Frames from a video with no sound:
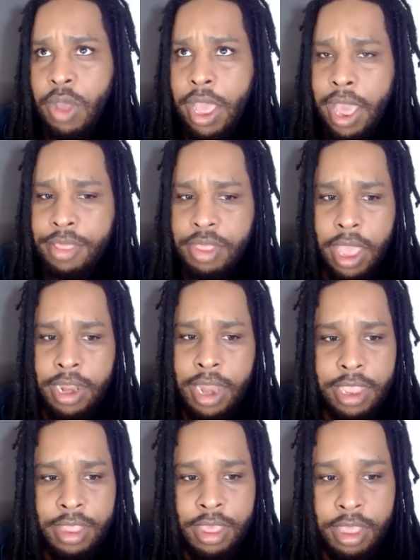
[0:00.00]
I, I, I
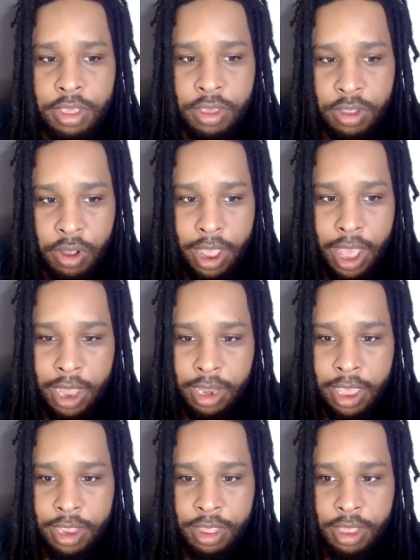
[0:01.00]
liked it. You know, I, I
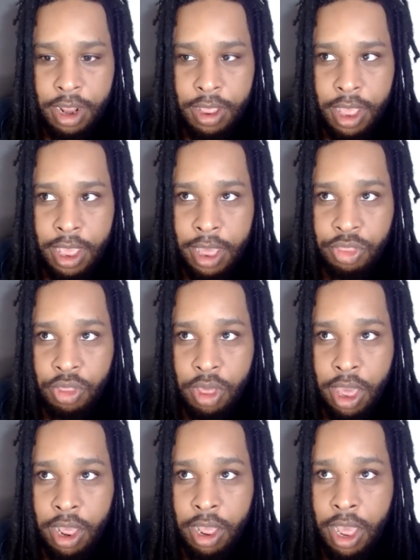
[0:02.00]
liked it. I, I,
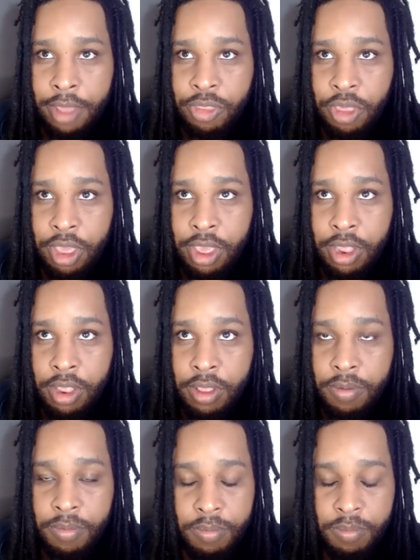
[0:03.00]
I, I think it.
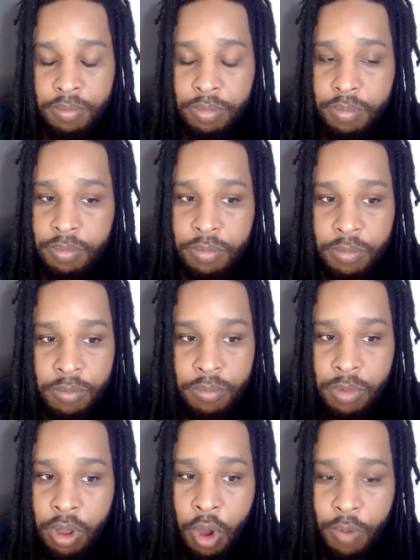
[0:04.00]

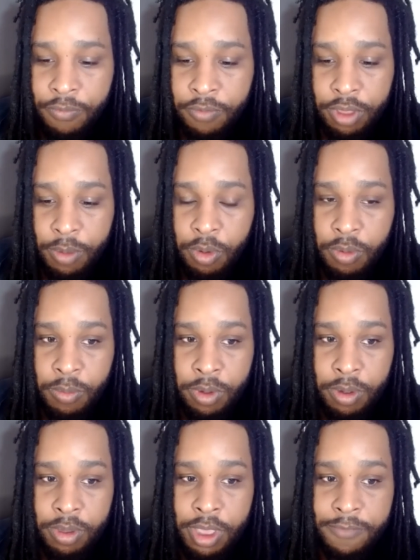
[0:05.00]
Hopefully, will
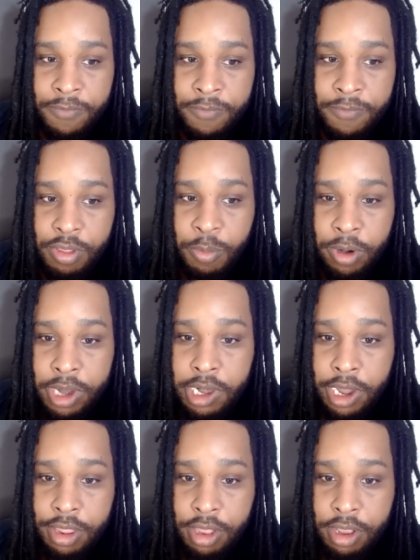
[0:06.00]
will get folks more
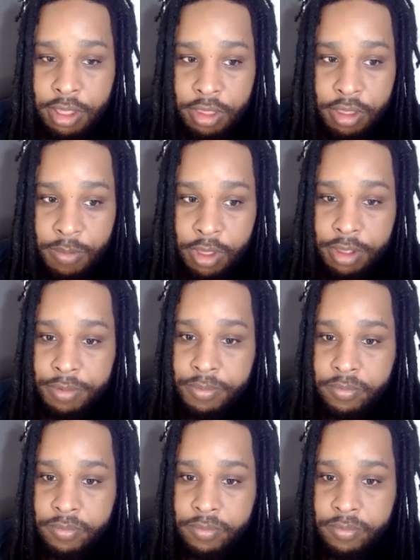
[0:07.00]
interested in the subject.